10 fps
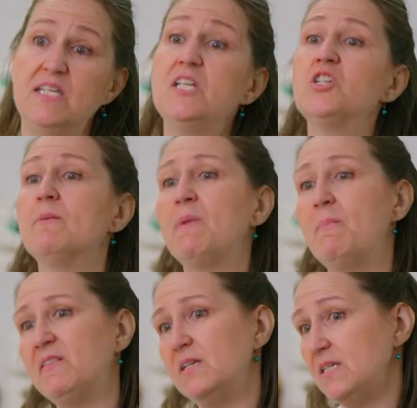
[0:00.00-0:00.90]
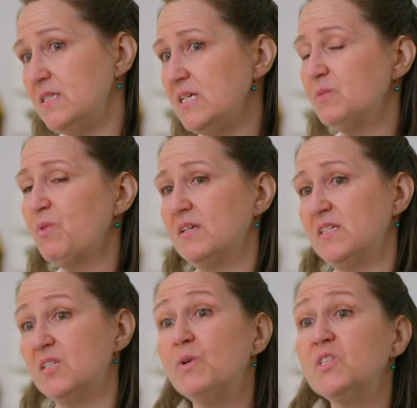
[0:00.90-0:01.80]
teach them about the disease
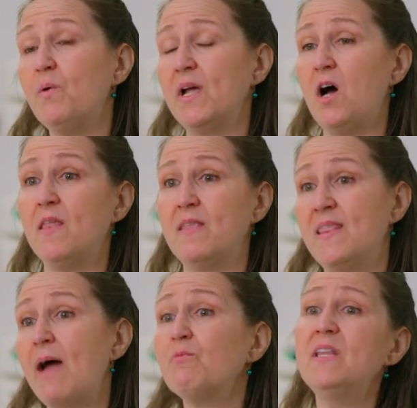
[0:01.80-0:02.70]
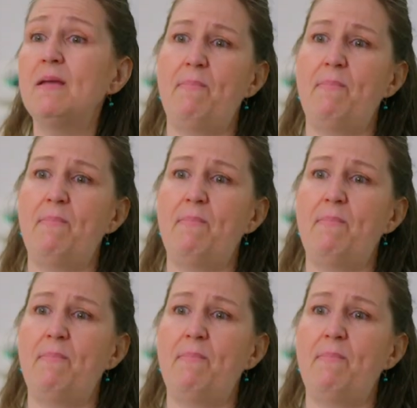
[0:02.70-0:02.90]
process, what's going on, then that really